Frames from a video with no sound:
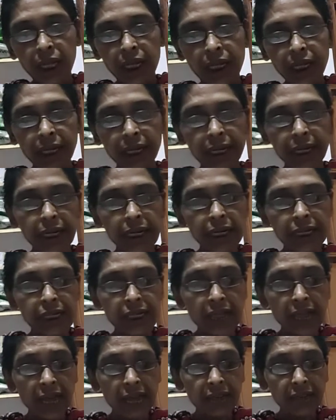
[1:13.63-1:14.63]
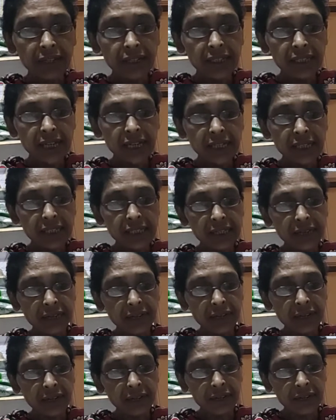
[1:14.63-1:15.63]
The English language has
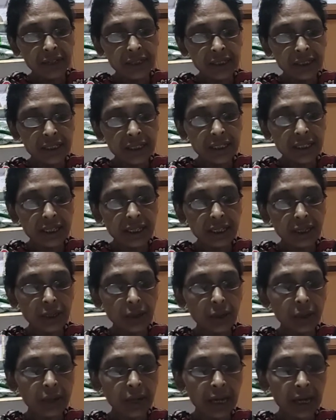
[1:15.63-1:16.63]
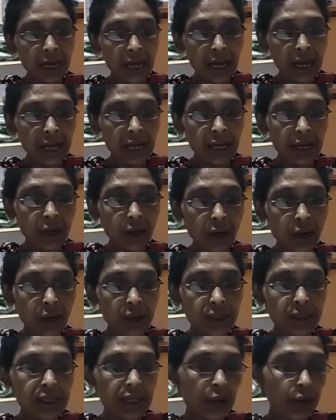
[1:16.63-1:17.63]
several words that look alike or
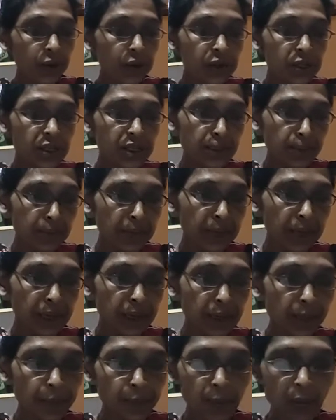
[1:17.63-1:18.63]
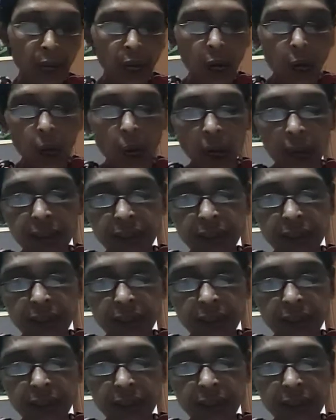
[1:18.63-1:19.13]
sound similar, or